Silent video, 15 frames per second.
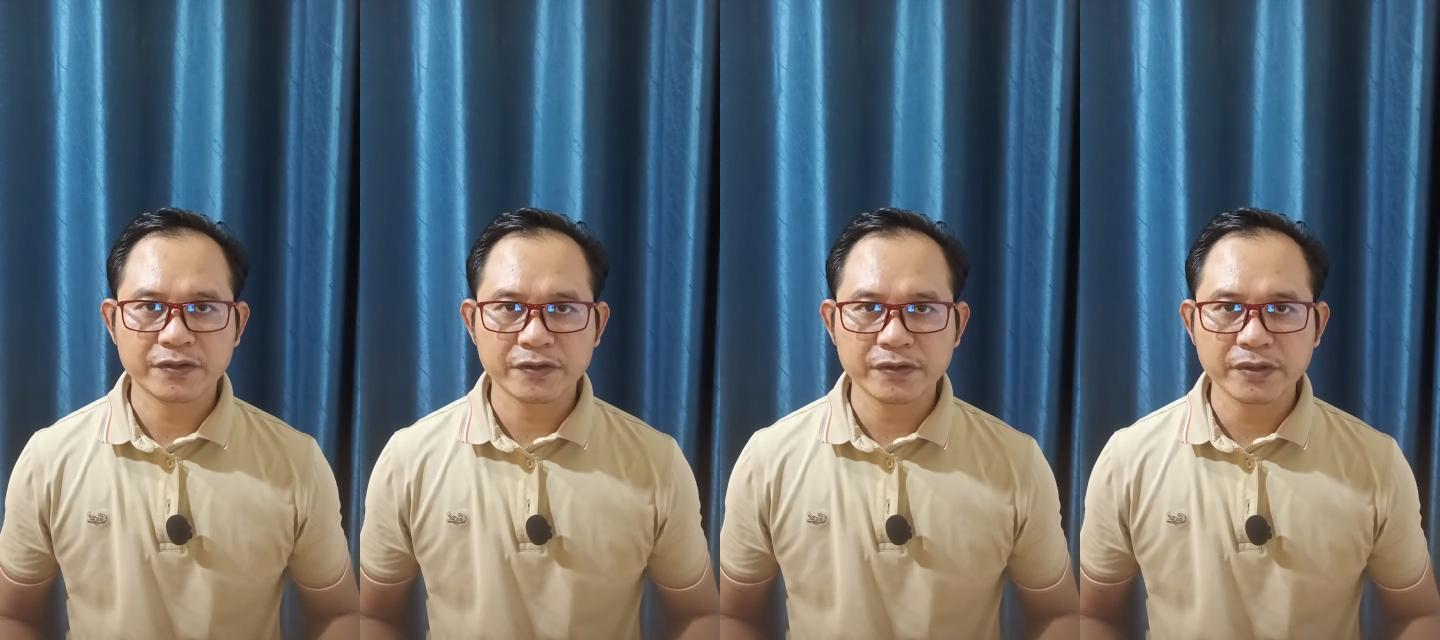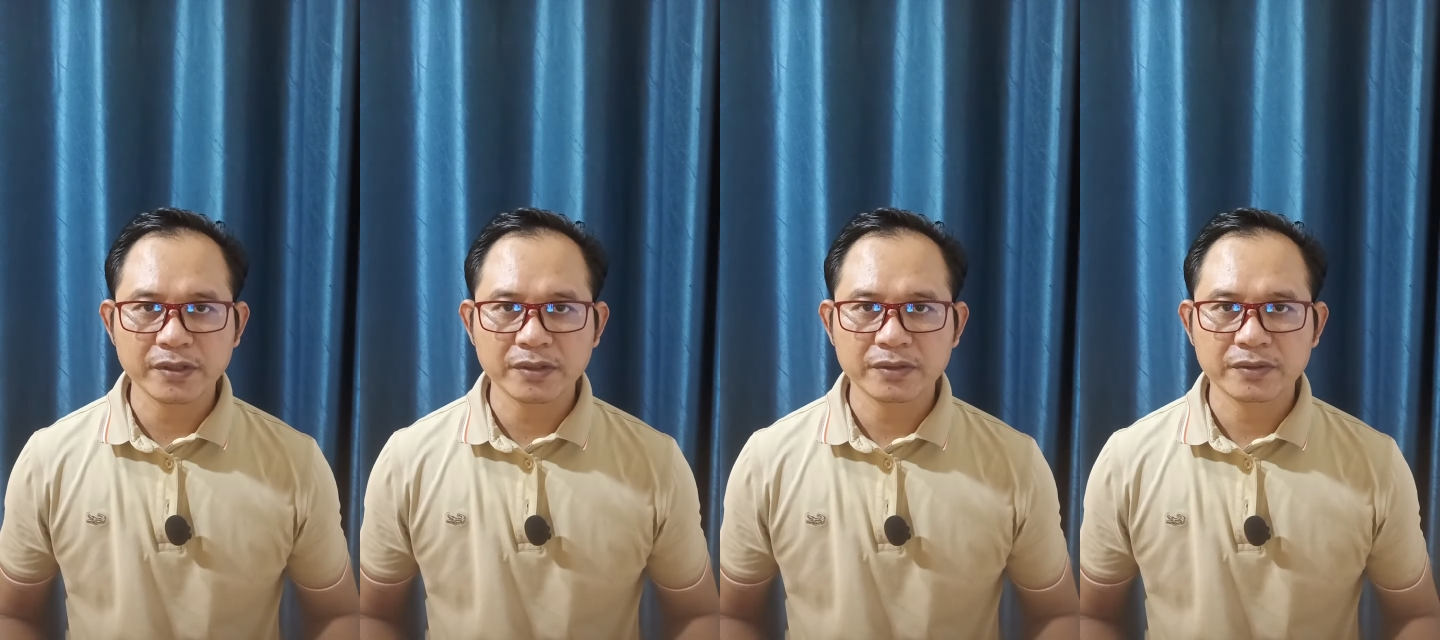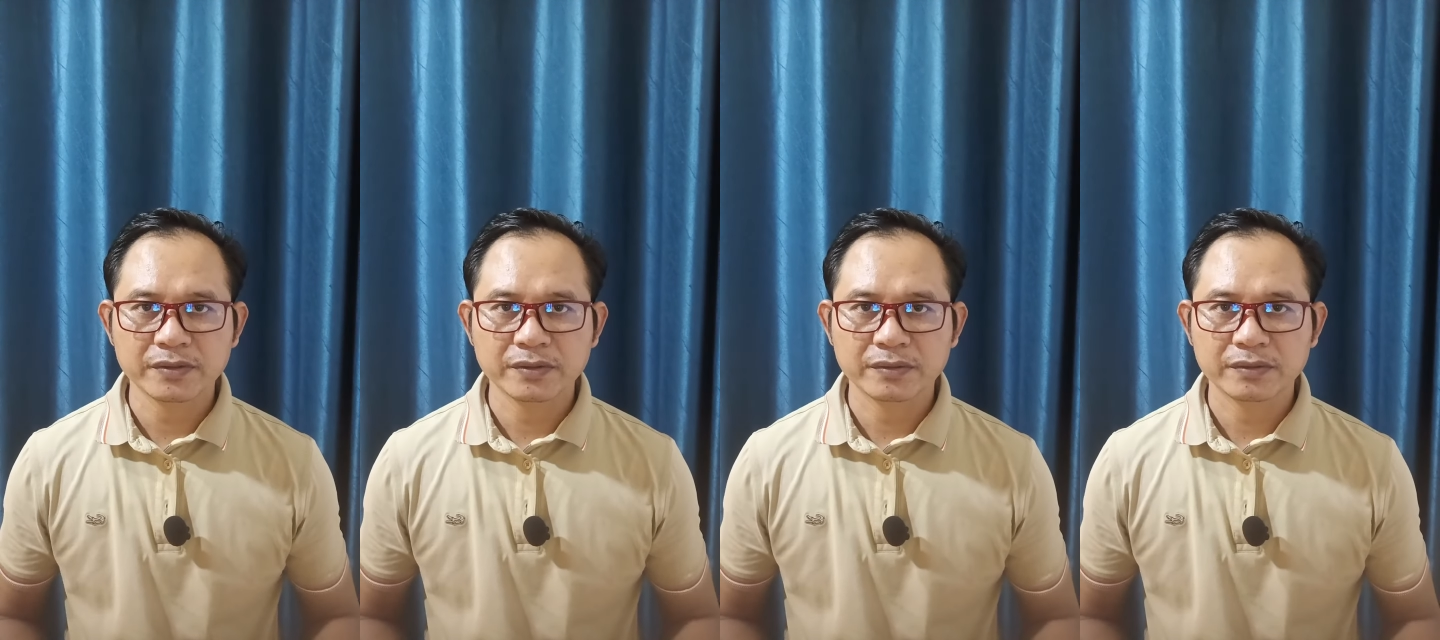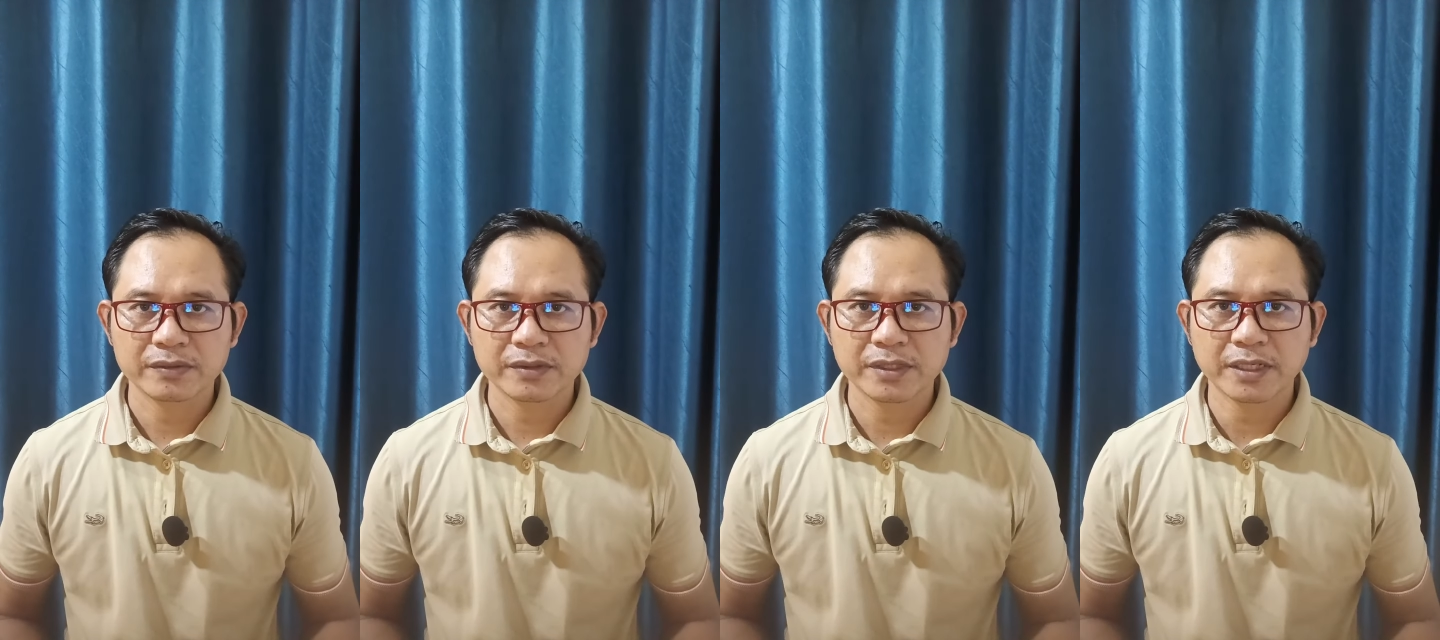school?
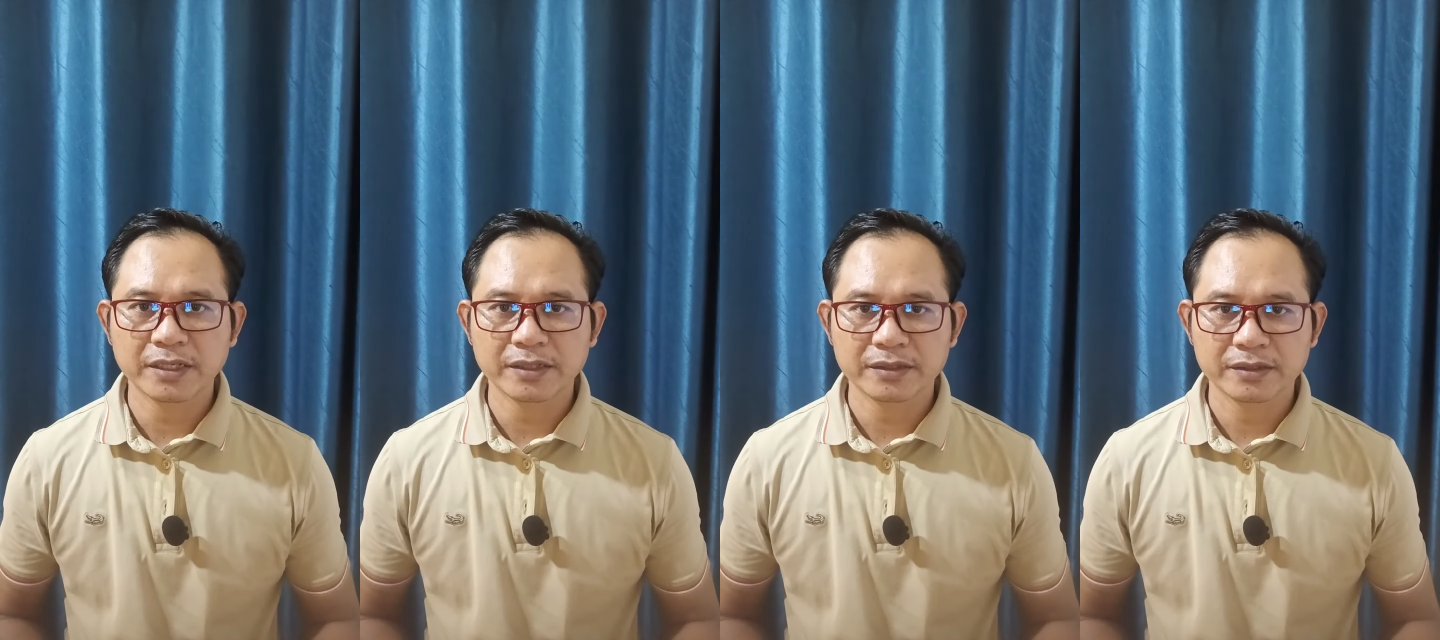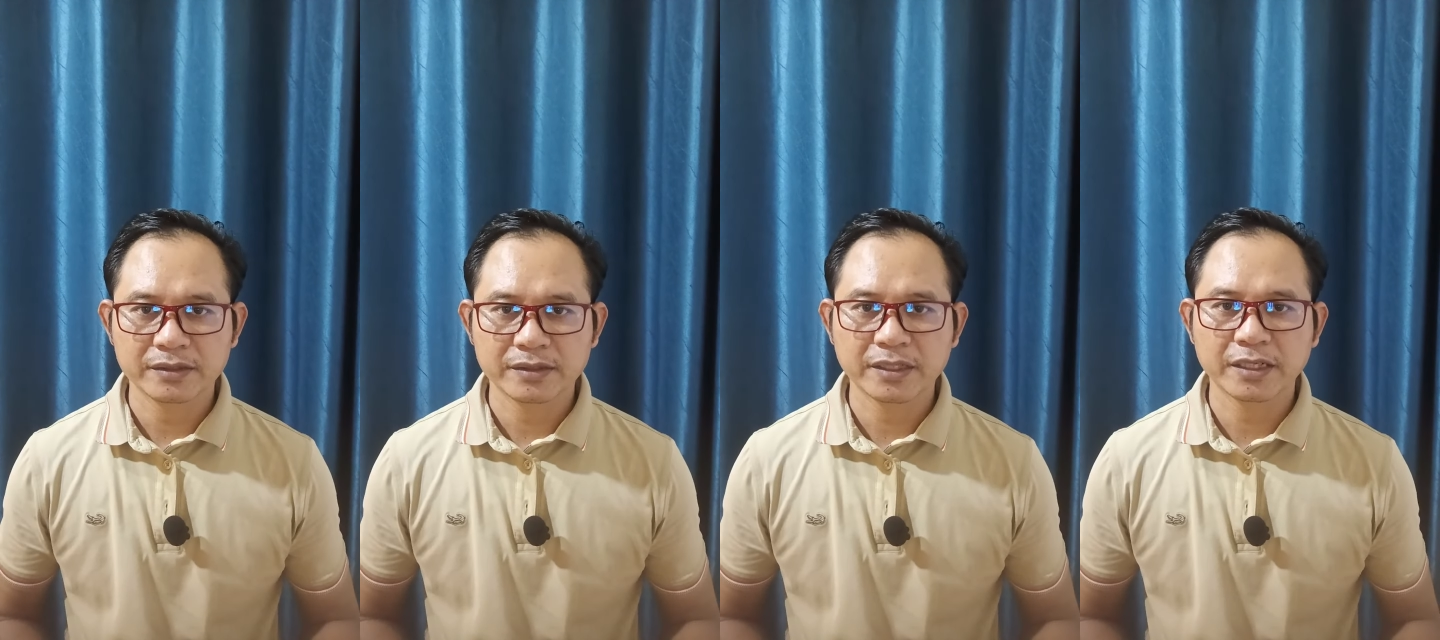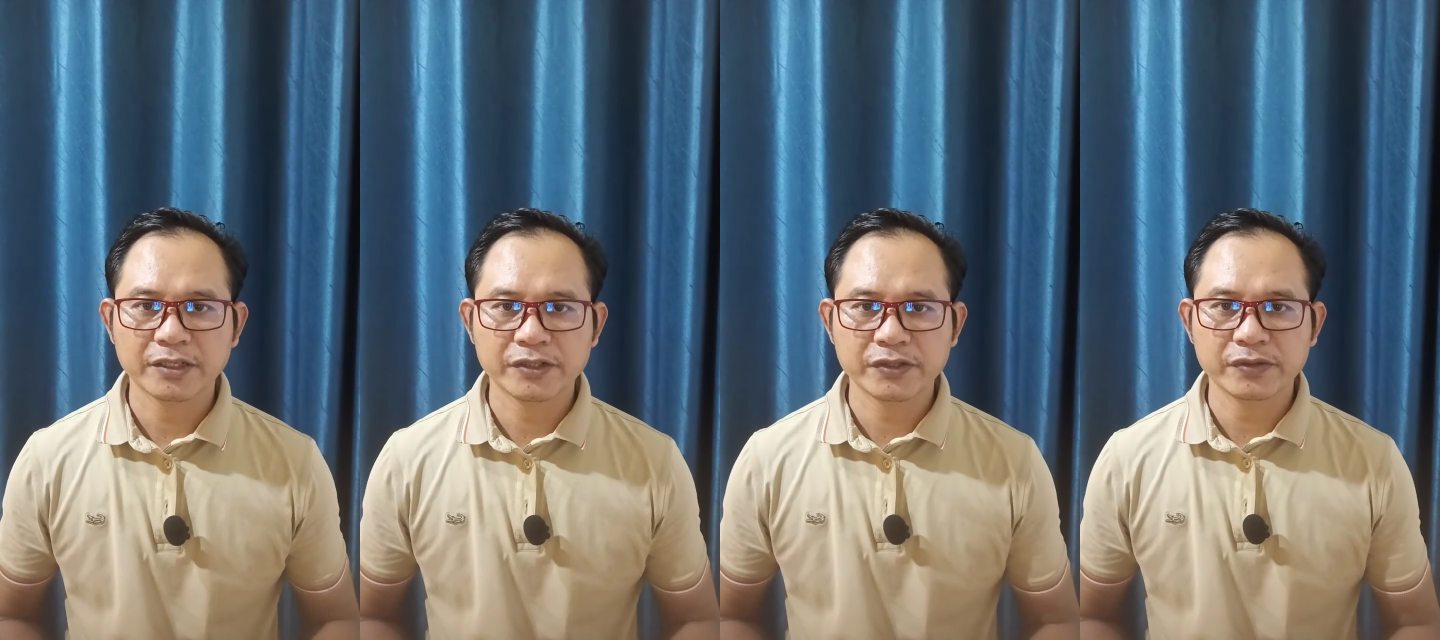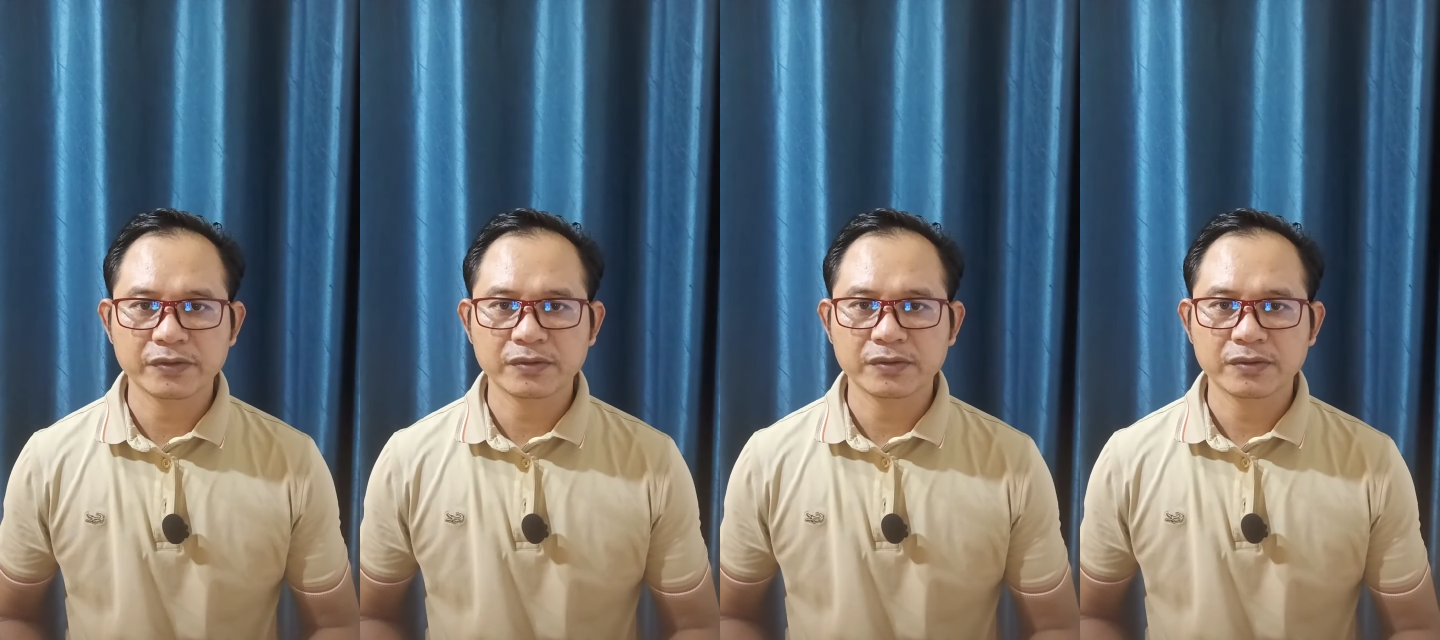Yeah. Thank
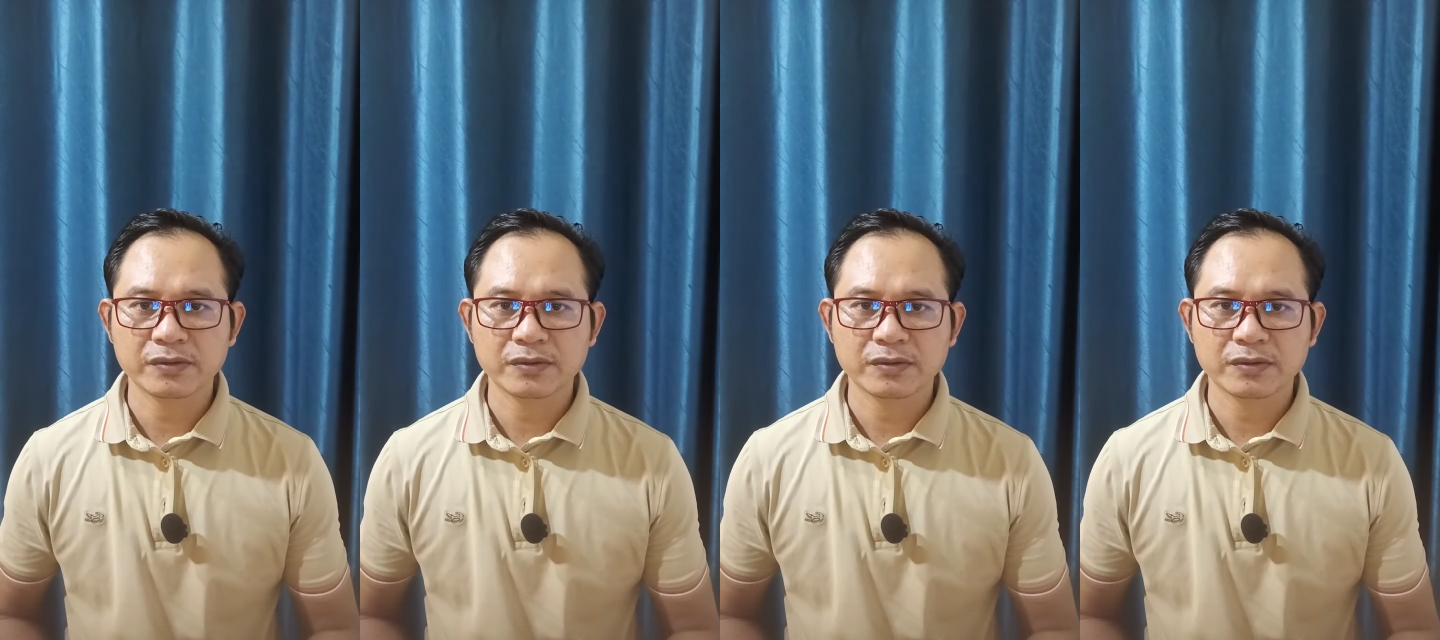you.